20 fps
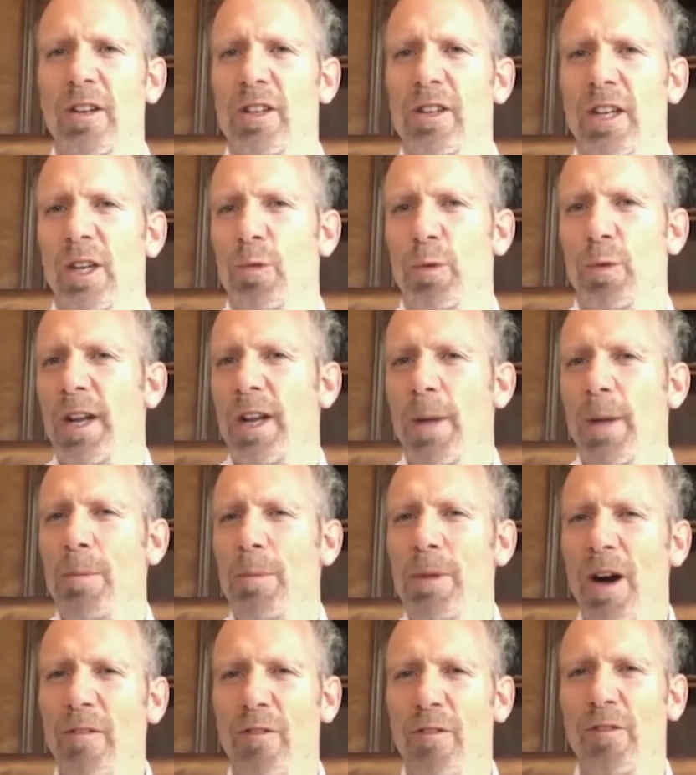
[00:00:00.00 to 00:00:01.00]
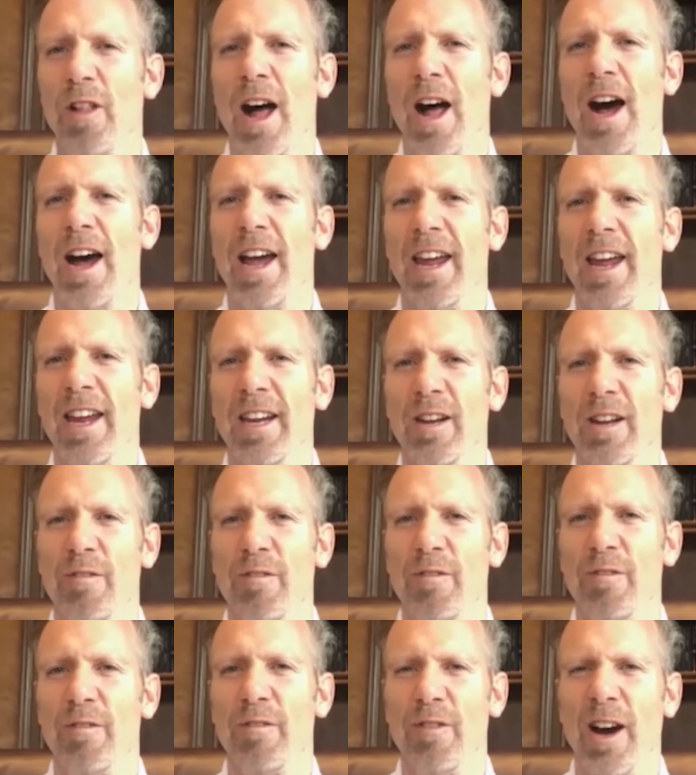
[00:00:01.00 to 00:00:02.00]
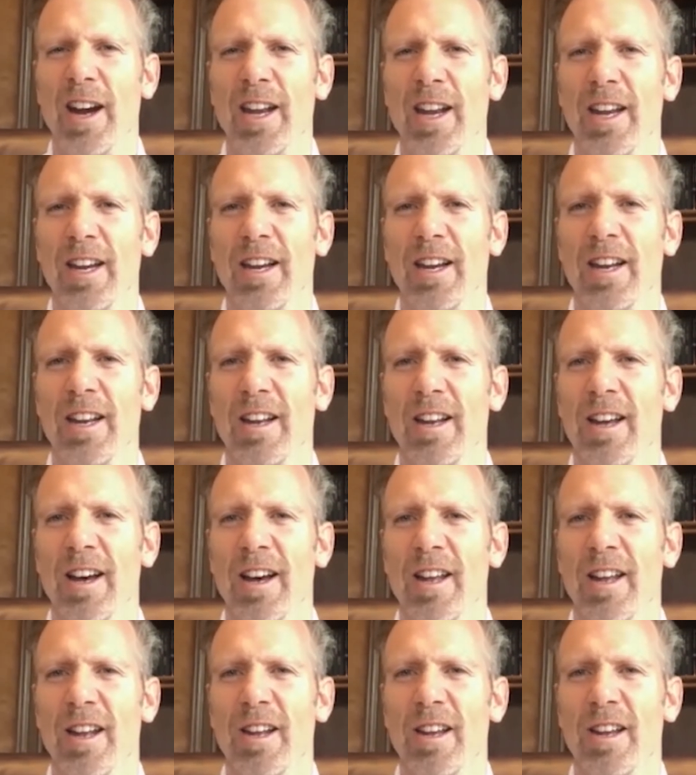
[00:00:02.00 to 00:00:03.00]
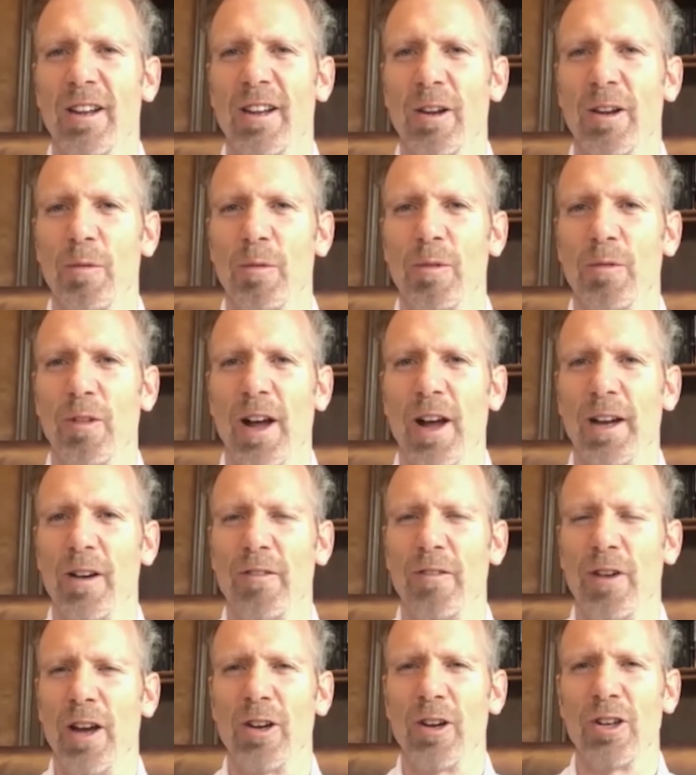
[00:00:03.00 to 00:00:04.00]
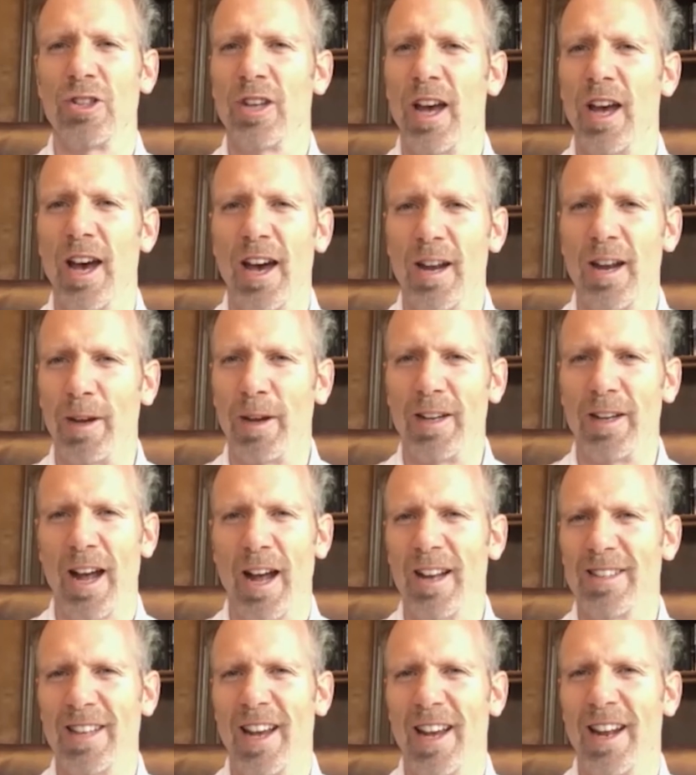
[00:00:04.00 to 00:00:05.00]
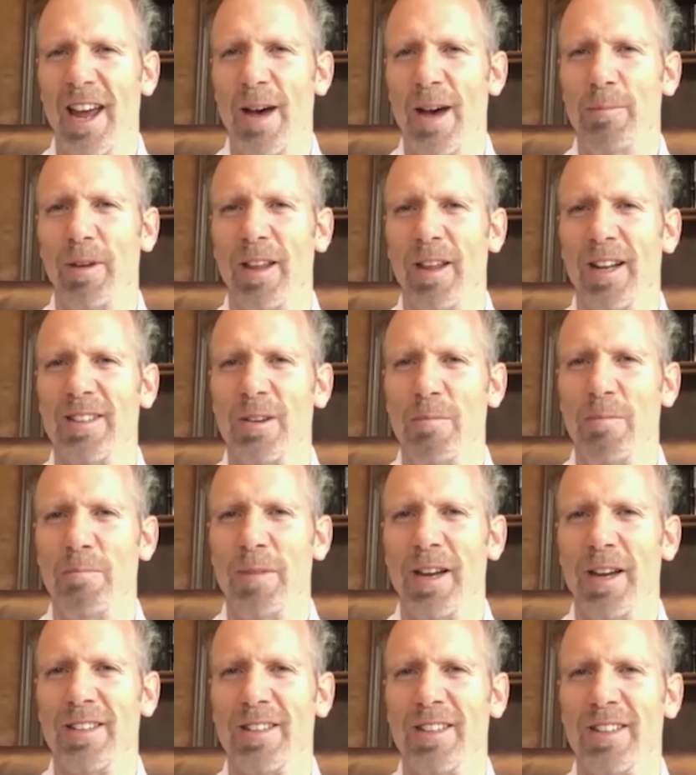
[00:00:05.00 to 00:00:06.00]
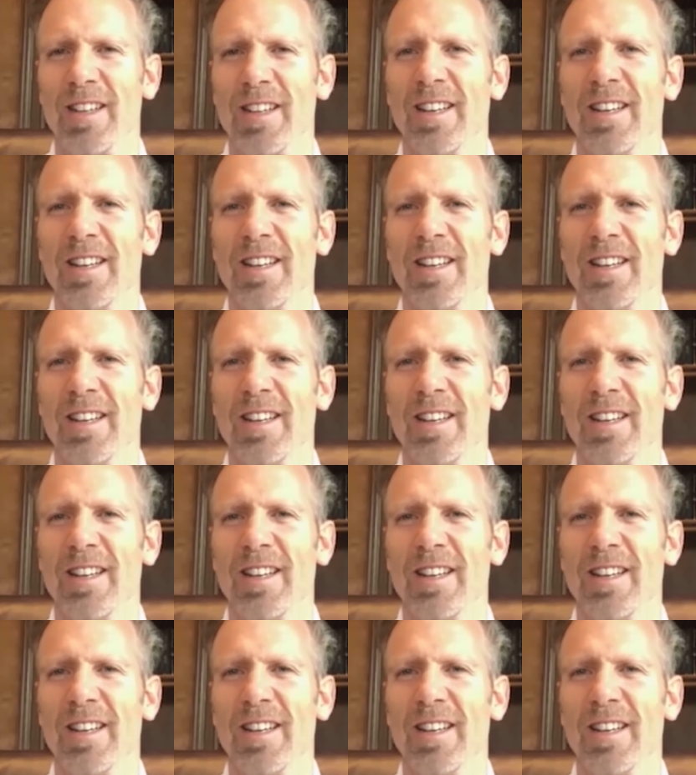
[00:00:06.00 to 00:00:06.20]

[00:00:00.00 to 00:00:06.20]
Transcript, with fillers: Did he read up about flying and fighting and uh, you know flying a fighter jet? I mean, how does that happen? That's amazing.